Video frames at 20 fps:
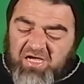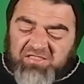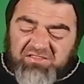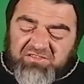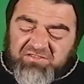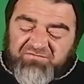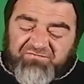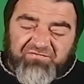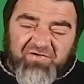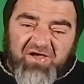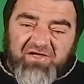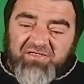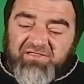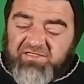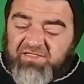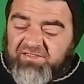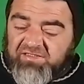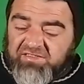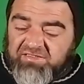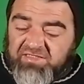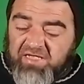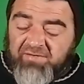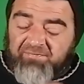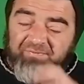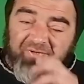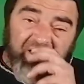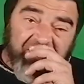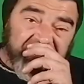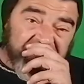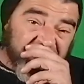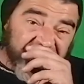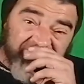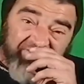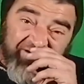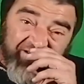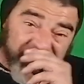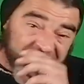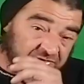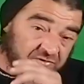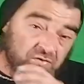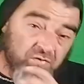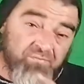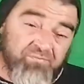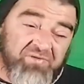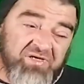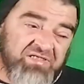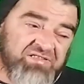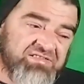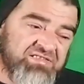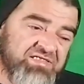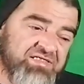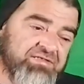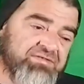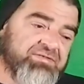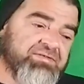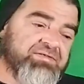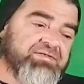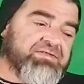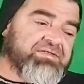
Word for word: I just found it at the same place I found the Gormiti.